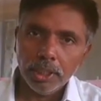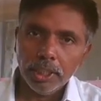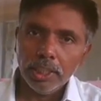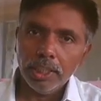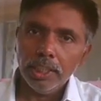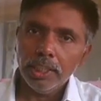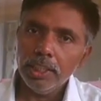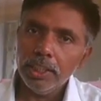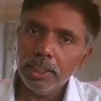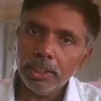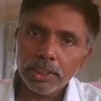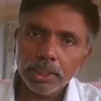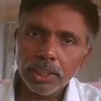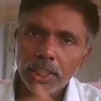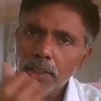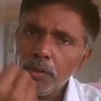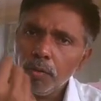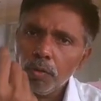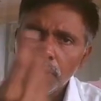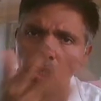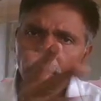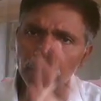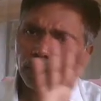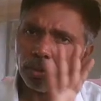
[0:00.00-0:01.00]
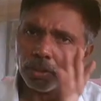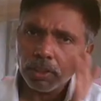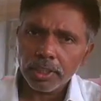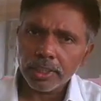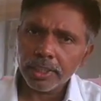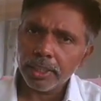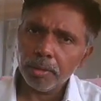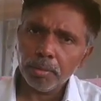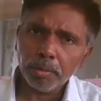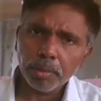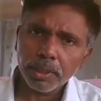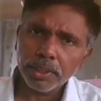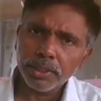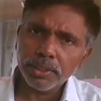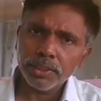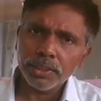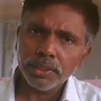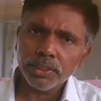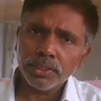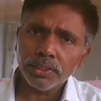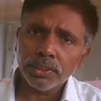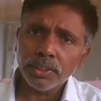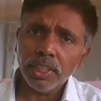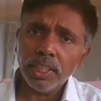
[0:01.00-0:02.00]
Initially whatever the temperature
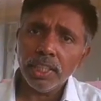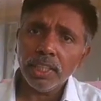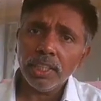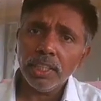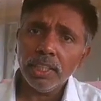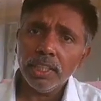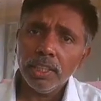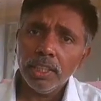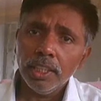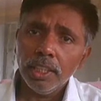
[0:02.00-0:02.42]
is there,